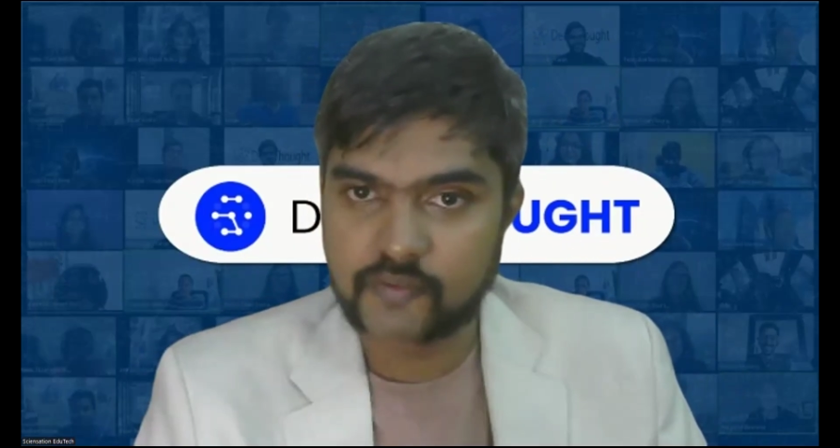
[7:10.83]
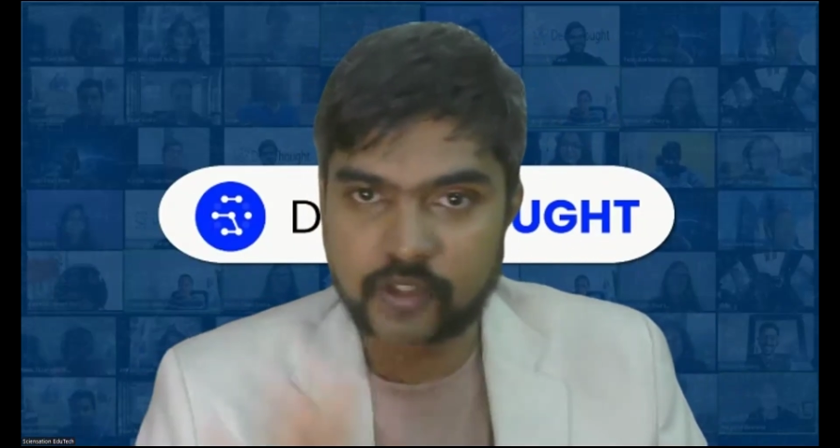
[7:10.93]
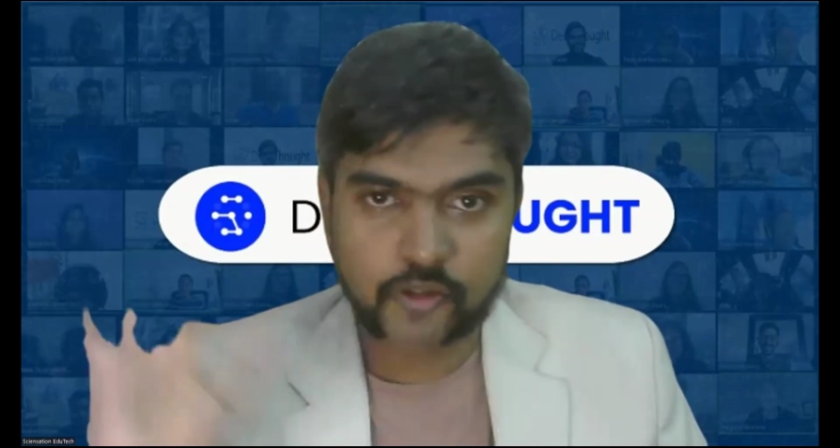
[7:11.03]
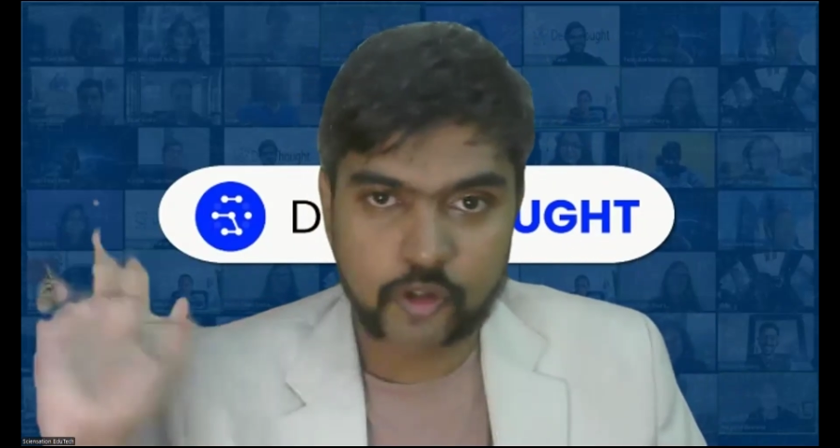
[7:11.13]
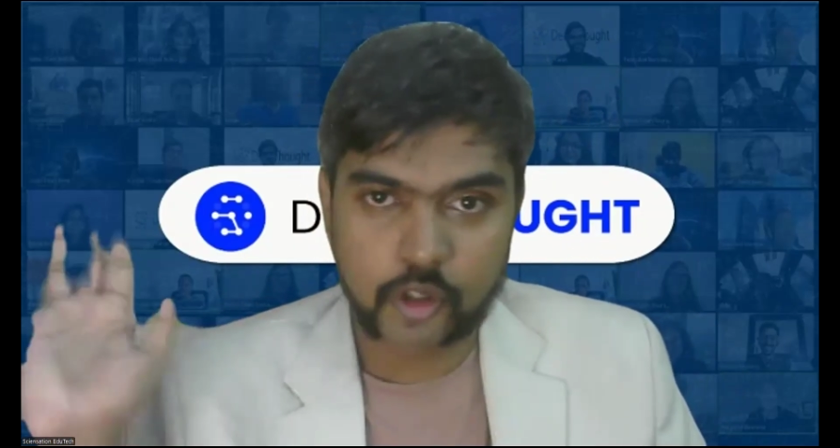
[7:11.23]

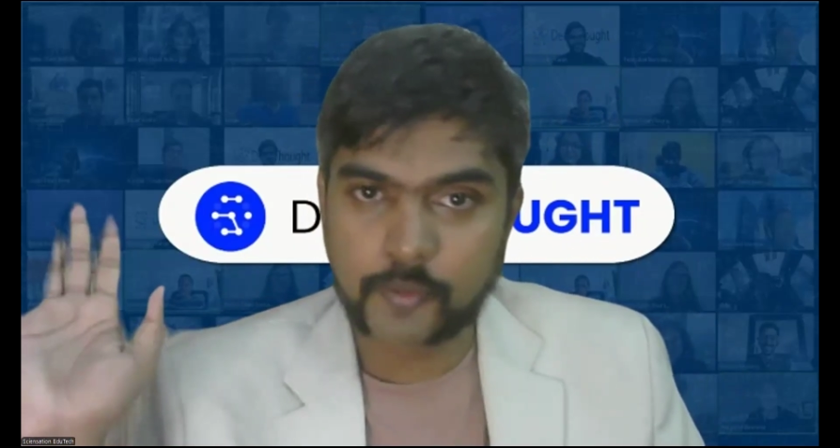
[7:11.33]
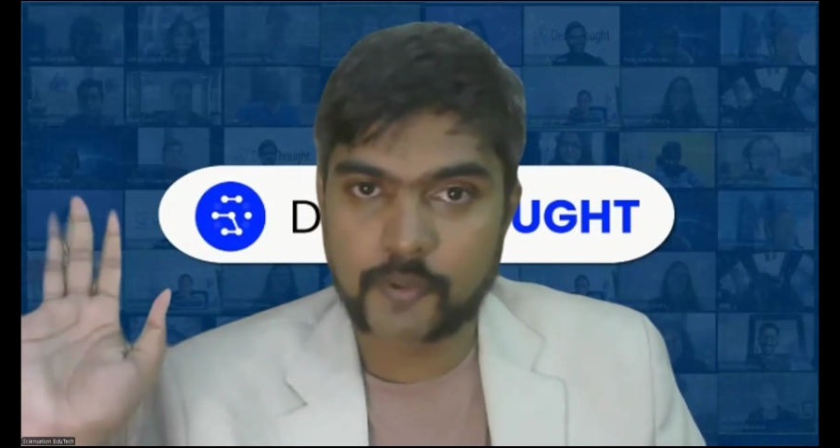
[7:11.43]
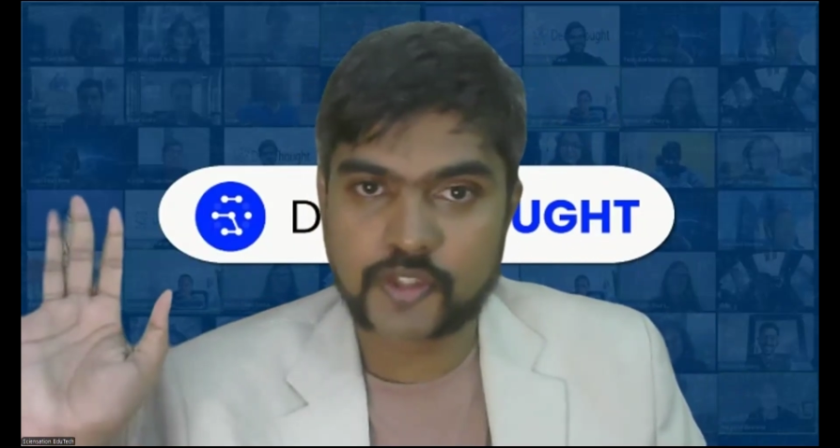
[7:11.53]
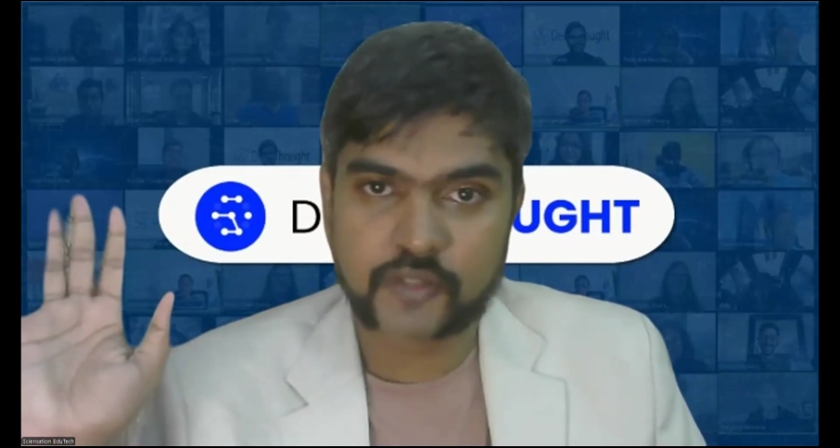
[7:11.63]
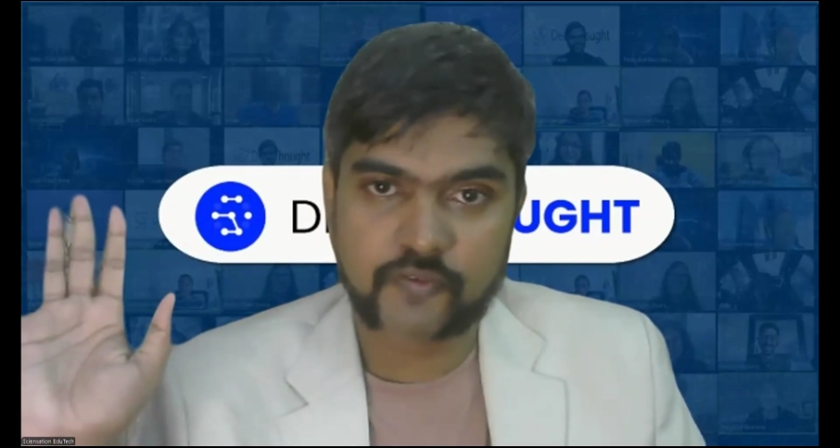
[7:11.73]
whether you
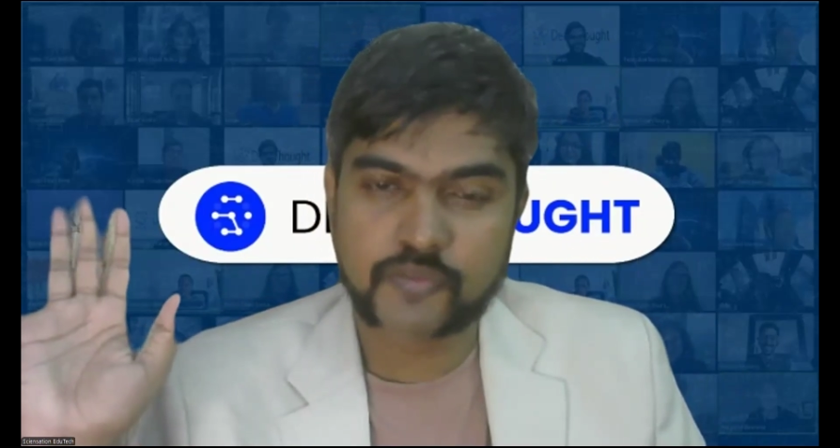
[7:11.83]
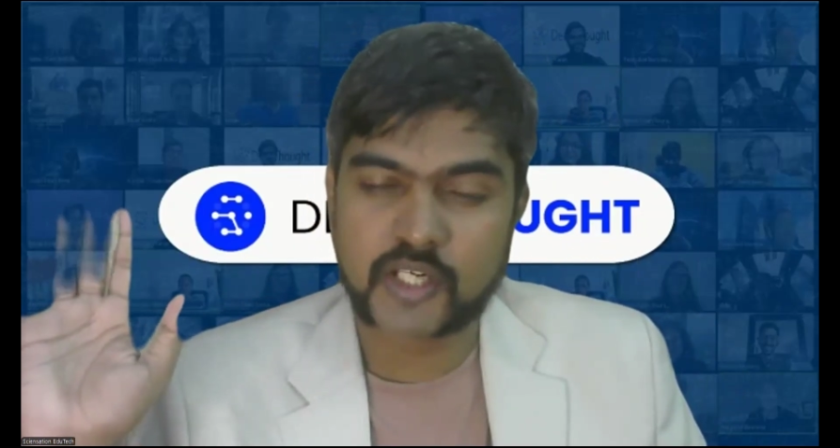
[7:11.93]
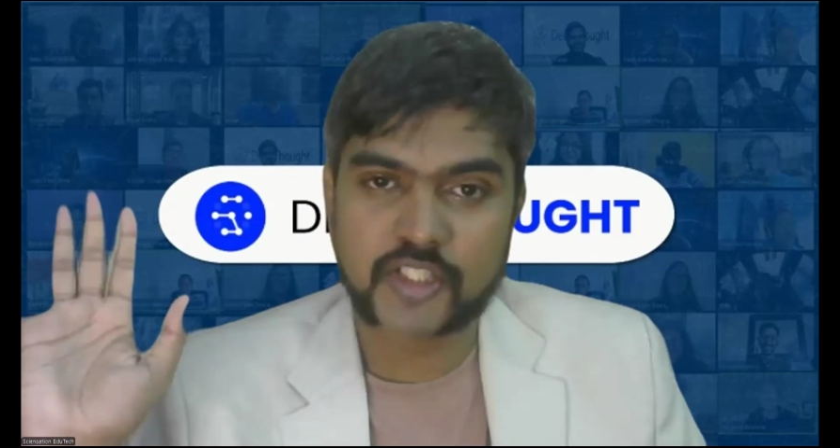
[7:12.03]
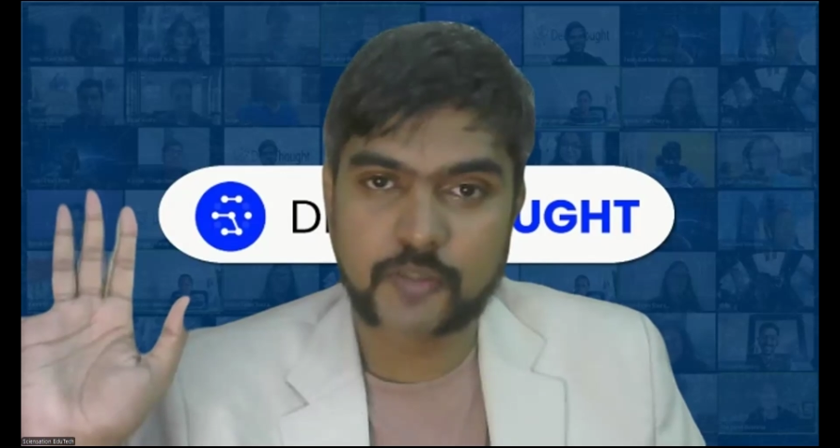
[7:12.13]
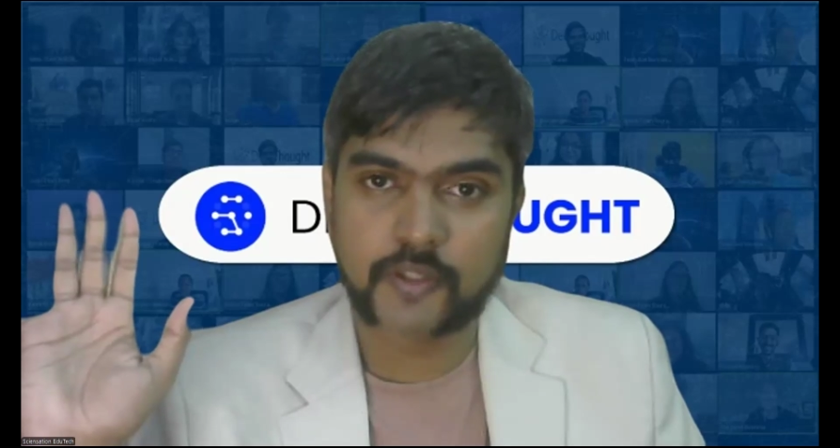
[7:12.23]
copy-pasted from
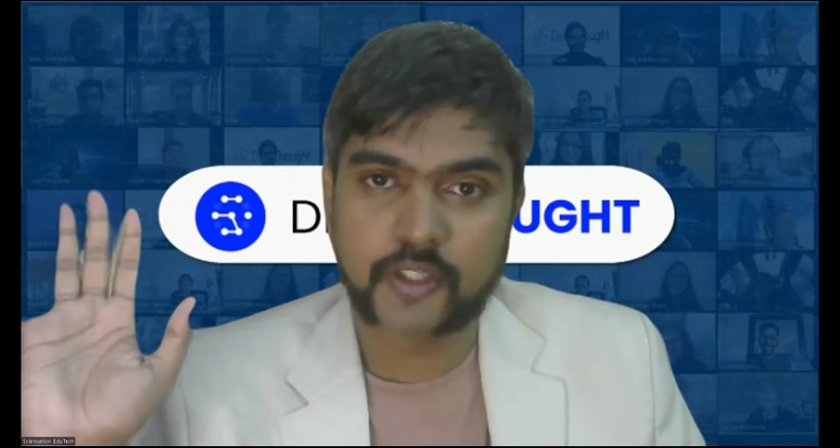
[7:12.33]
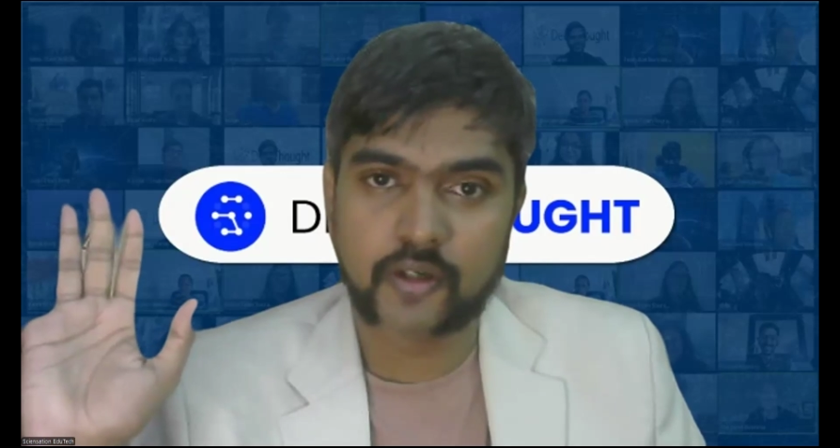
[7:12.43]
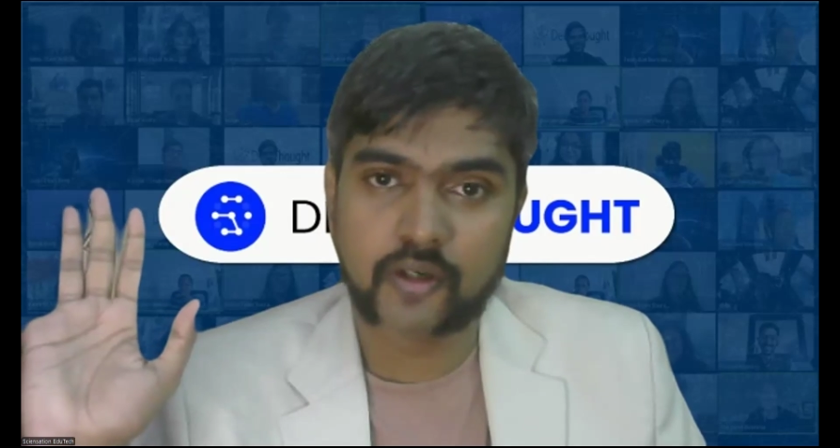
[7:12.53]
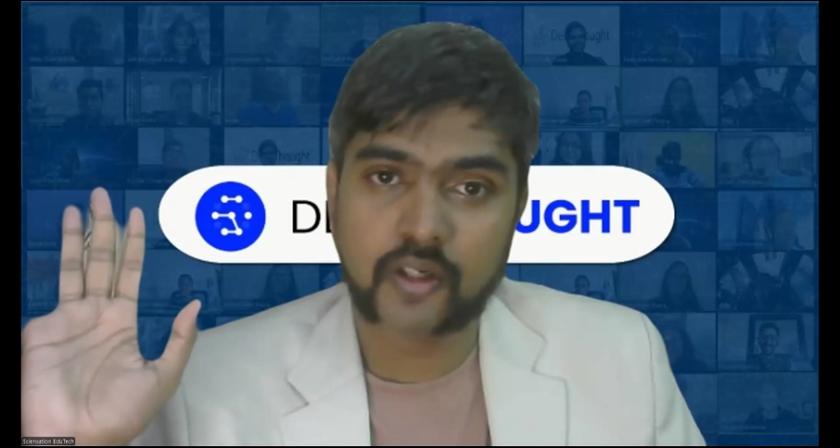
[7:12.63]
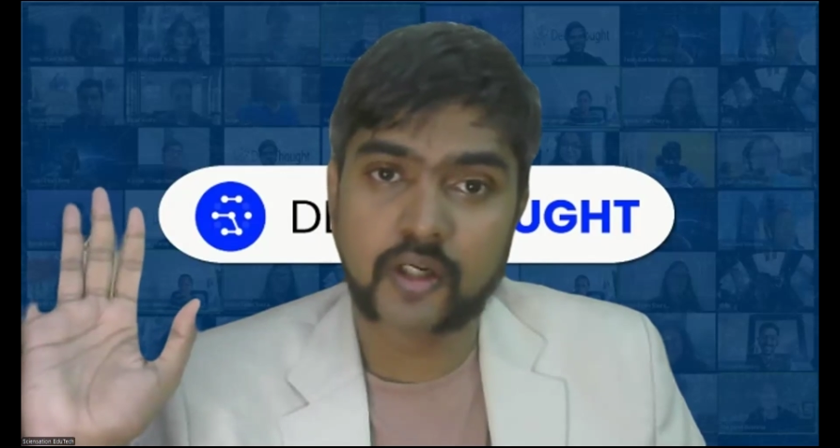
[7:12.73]

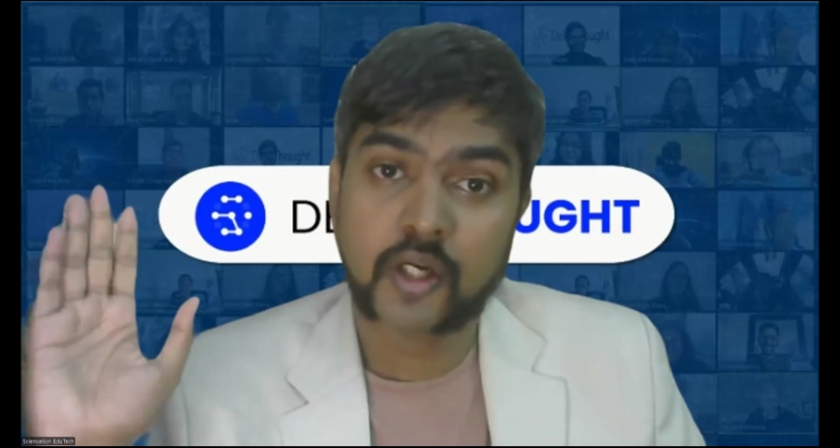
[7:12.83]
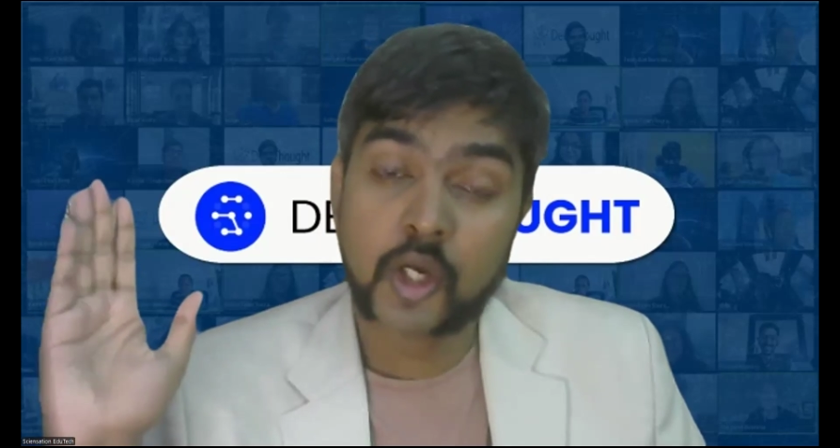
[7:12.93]
ChatGPT or not.